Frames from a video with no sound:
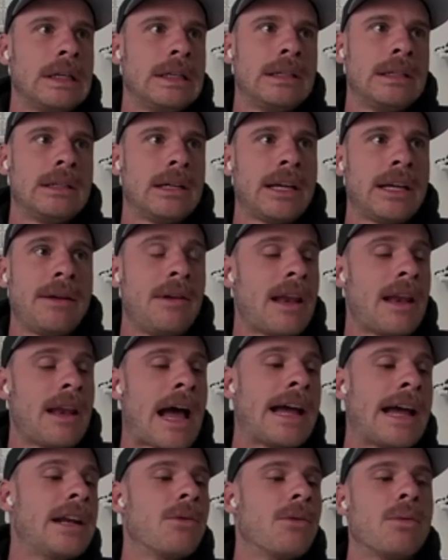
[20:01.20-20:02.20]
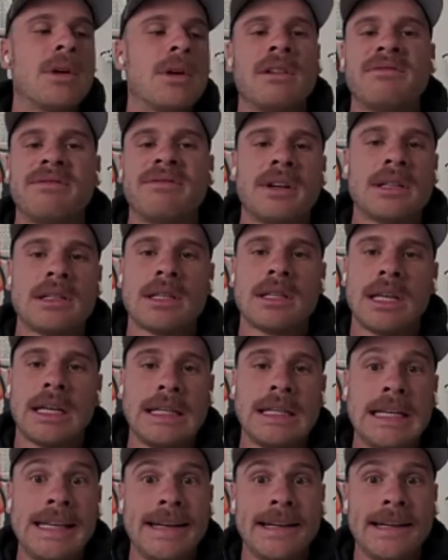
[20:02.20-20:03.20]
again, neither one of us like
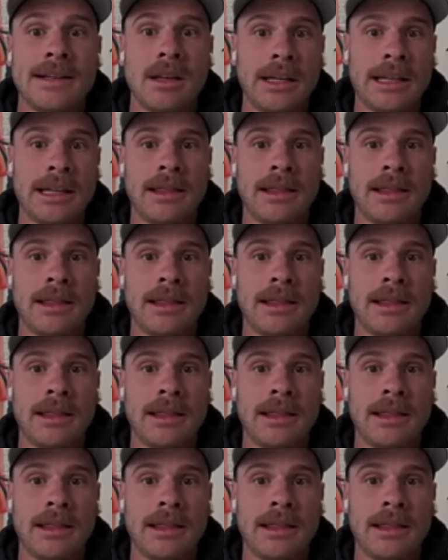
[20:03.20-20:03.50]
needed like